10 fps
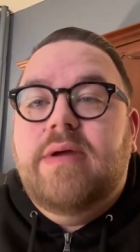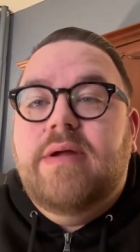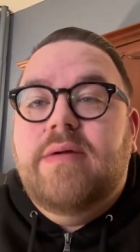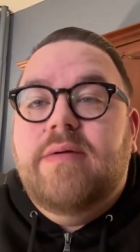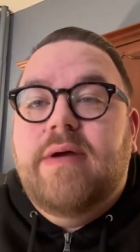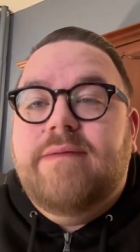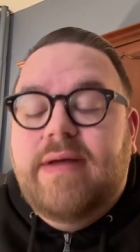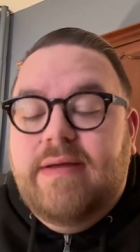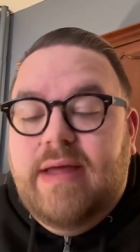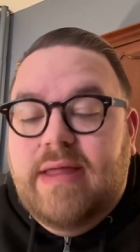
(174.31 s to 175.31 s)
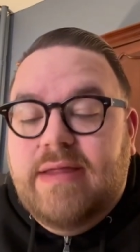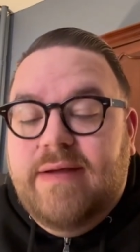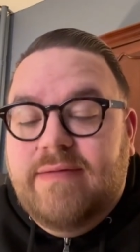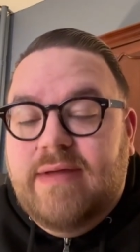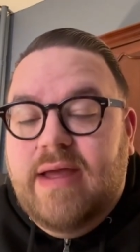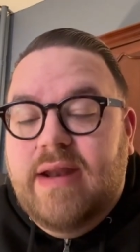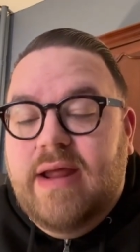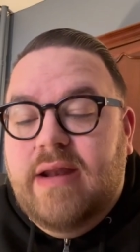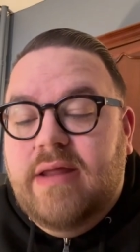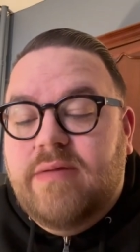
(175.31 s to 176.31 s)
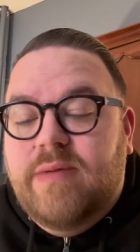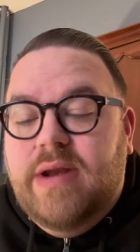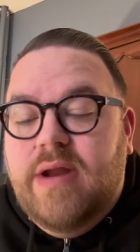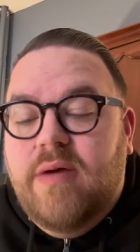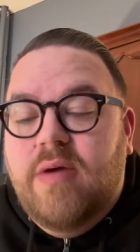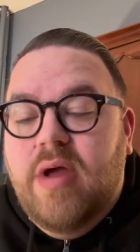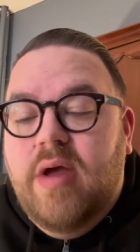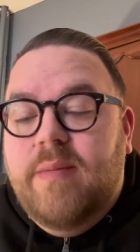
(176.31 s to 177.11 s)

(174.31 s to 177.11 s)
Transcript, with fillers: you know, as I as I said and as we know.